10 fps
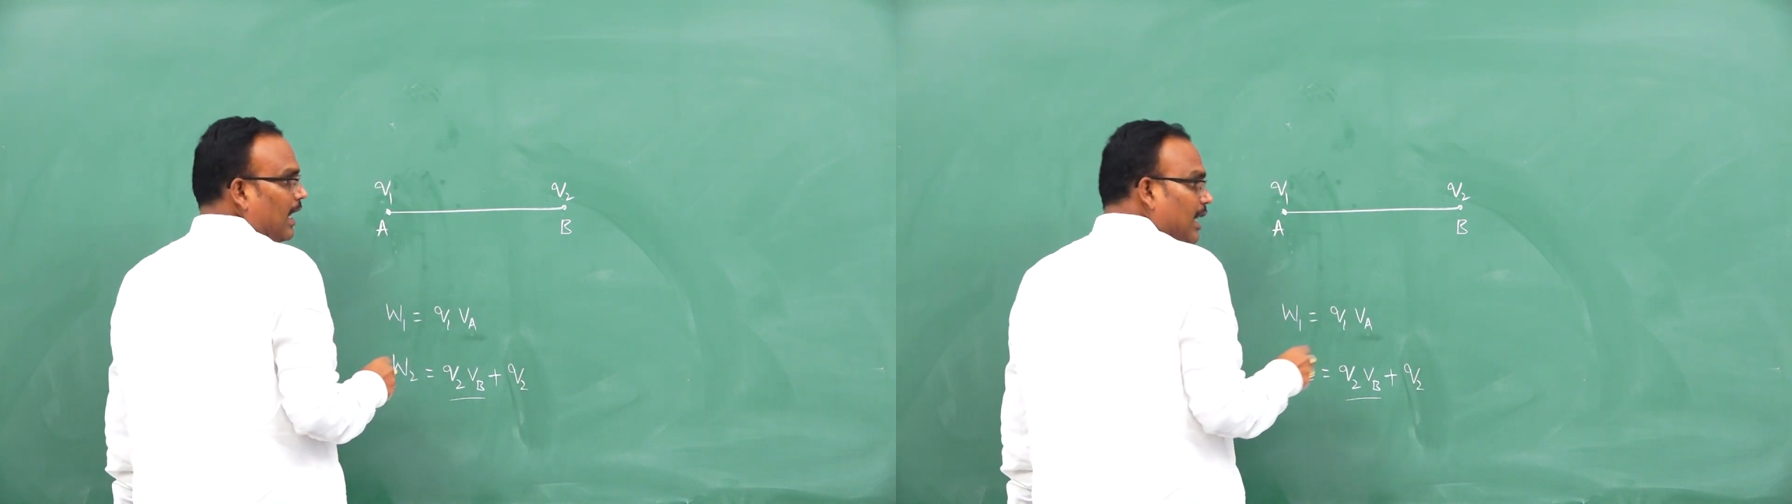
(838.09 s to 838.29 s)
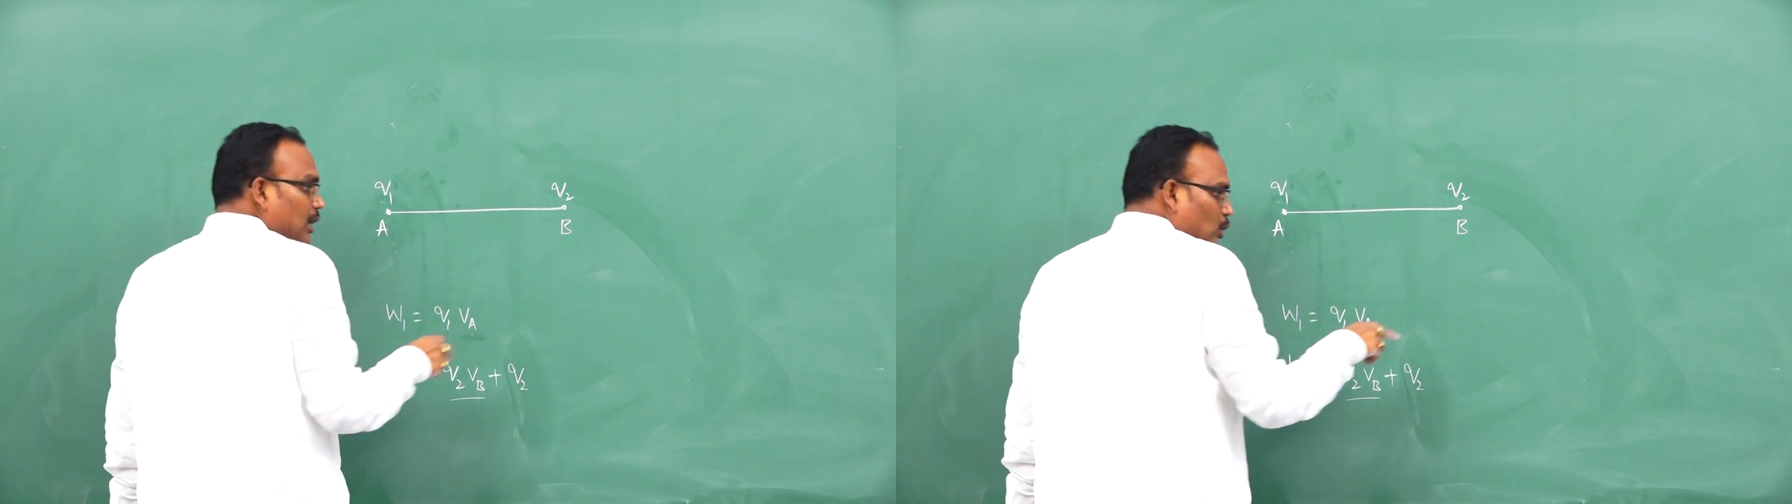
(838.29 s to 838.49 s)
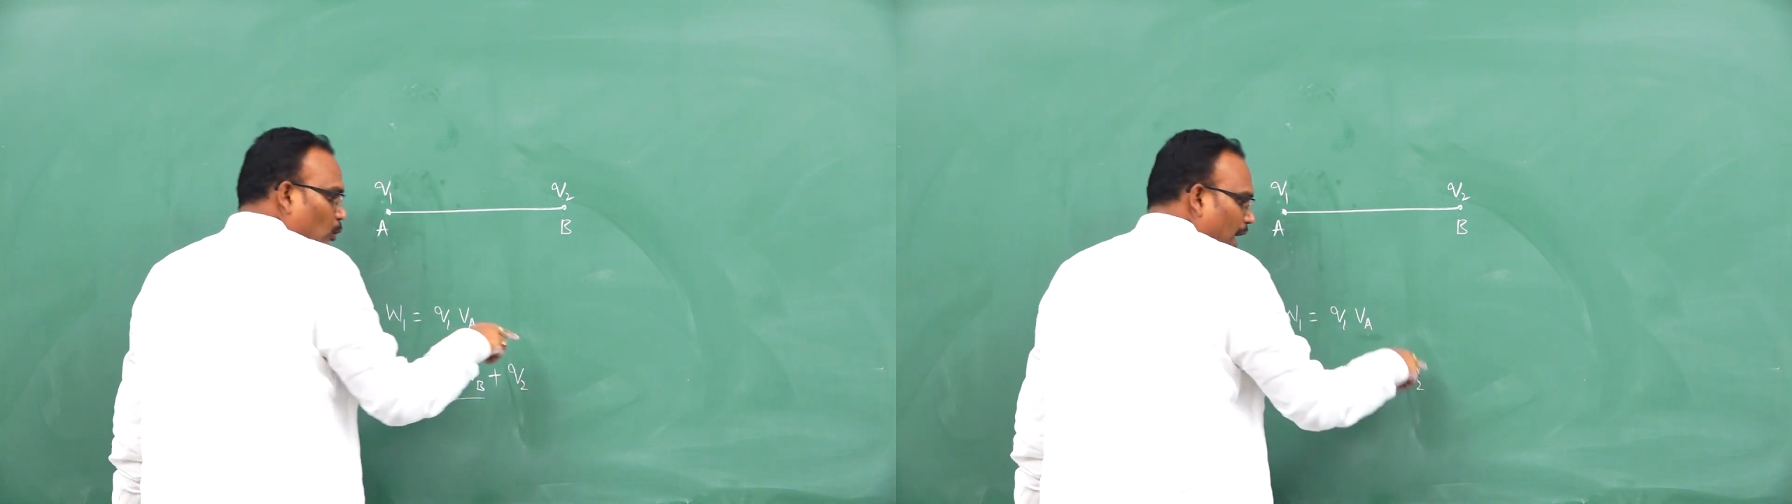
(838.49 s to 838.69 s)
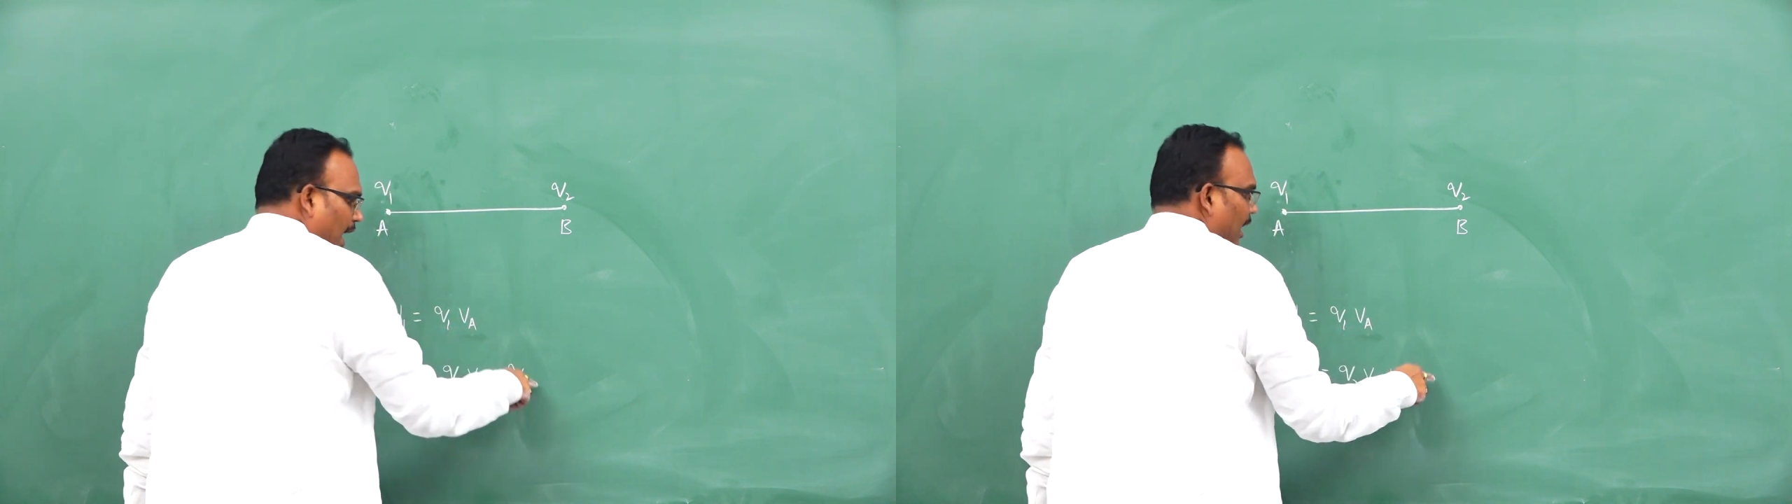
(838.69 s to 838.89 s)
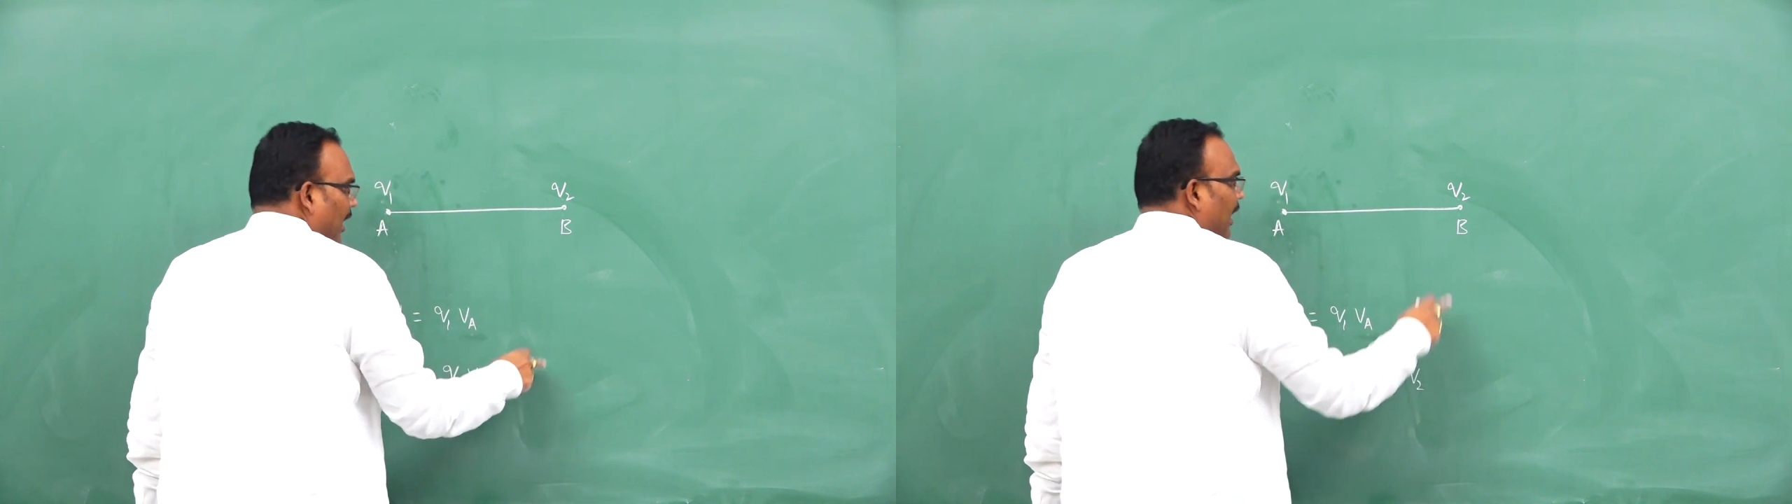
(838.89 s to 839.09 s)
into
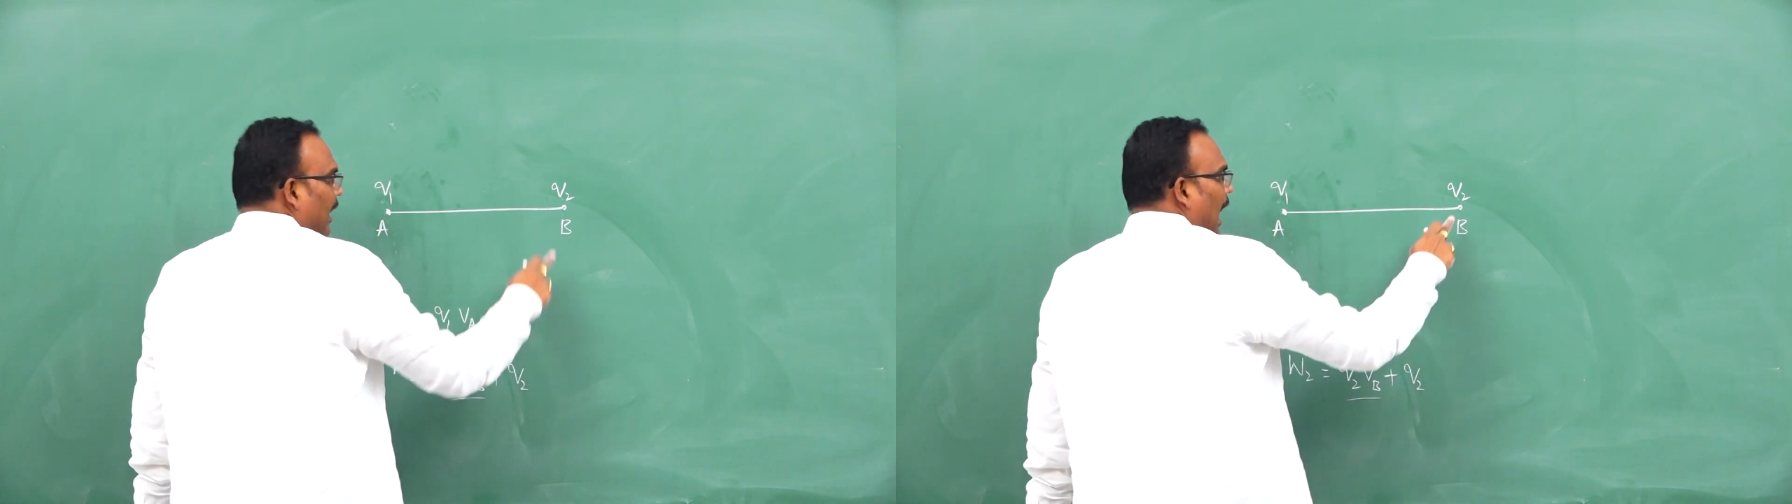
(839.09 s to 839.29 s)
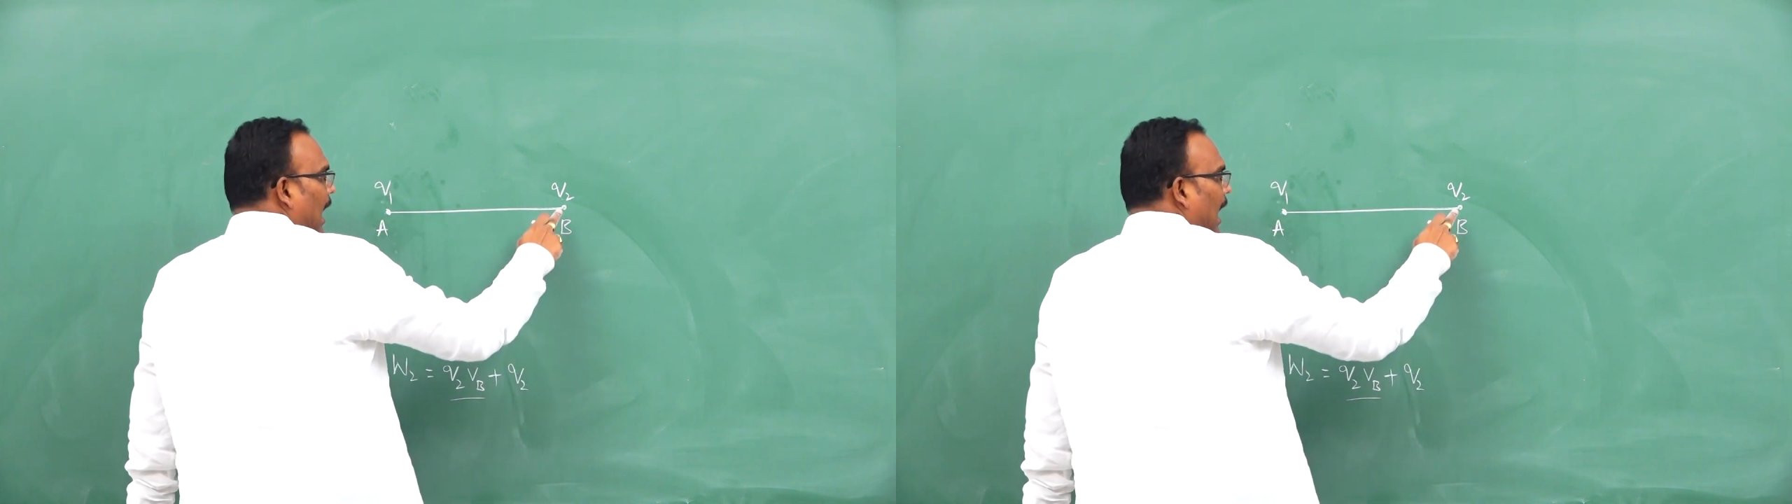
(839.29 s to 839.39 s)
V.